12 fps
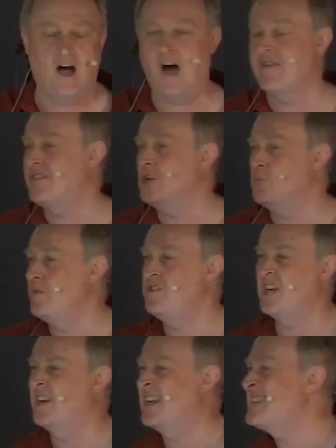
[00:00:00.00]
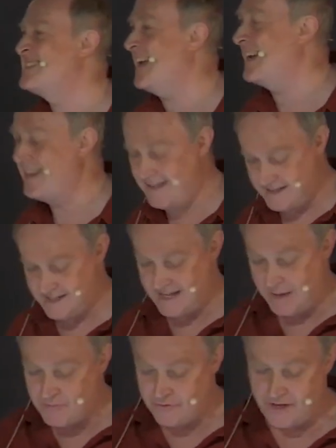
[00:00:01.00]
I think we've done exactly the
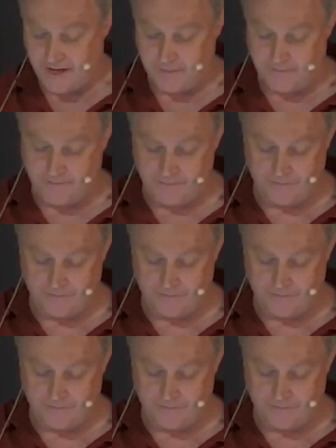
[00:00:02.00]
same thing.